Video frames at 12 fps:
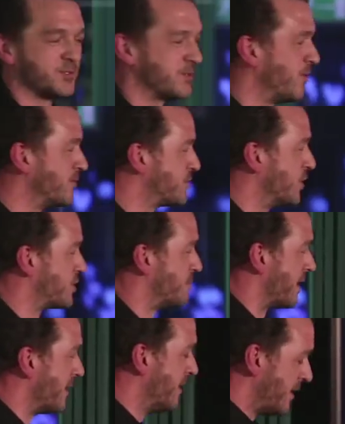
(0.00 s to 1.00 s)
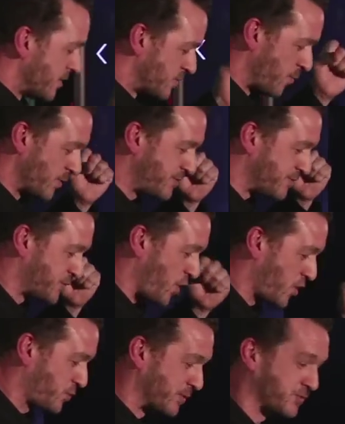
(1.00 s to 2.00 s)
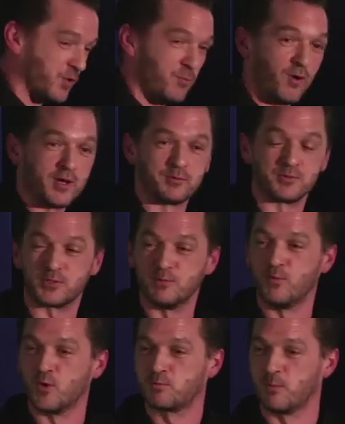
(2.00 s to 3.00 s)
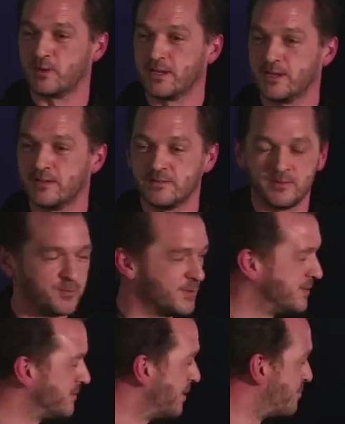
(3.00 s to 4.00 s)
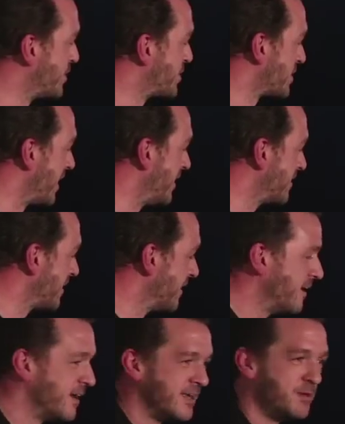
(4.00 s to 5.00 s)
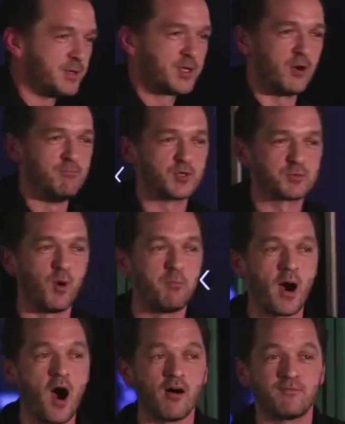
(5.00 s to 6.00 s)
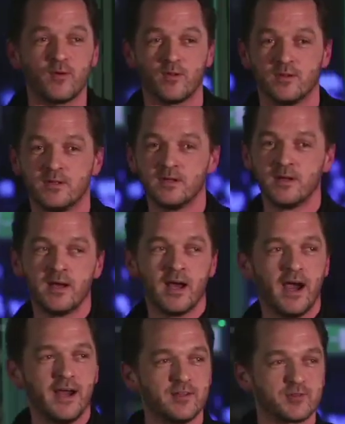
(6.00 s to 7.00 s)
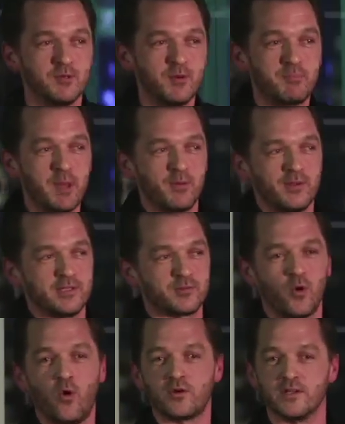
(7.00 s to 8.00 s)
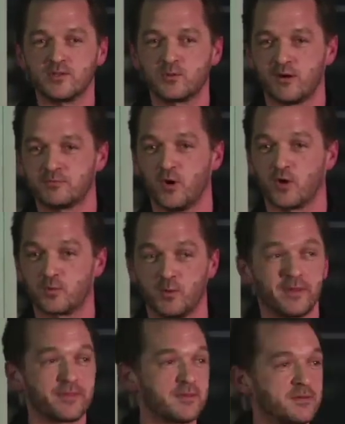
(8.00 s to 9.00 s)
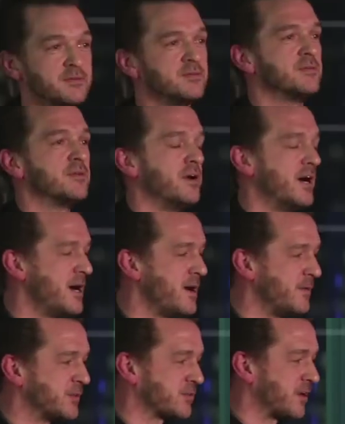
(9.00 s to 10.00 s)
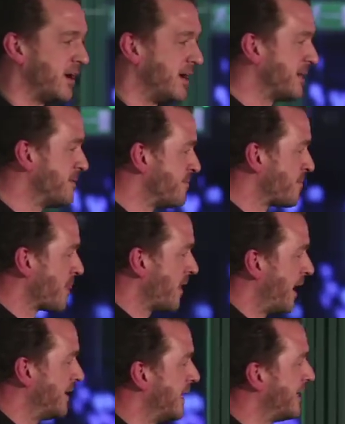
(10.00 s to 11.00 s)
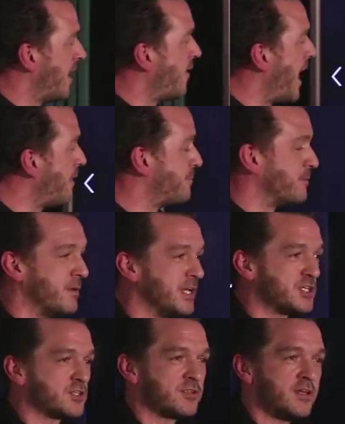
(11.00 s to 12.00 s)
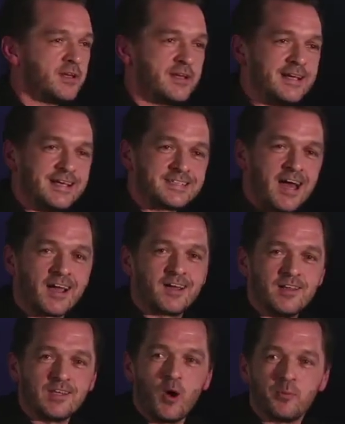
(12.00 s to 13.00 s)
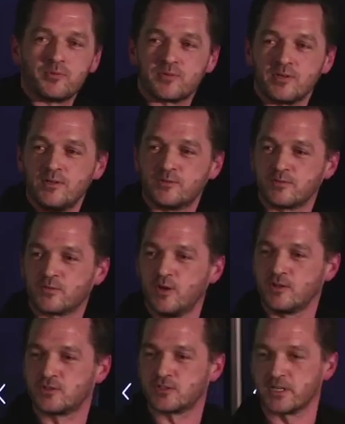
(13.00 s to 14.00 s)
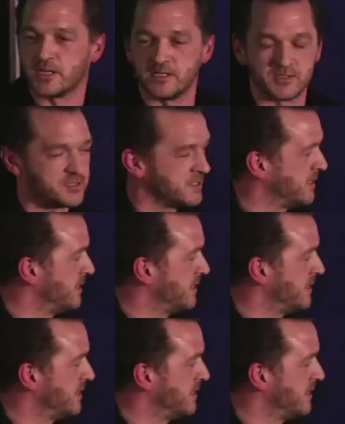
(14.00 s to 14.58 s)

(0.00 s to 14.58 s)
so don't judge me. So once you've docked with someone, as I'm sure most people here would appreciate, you become much more powerful. And there's a number of people in this audience who I've docked with at Sky, and they're now helping me tackle the obstacles of culture change.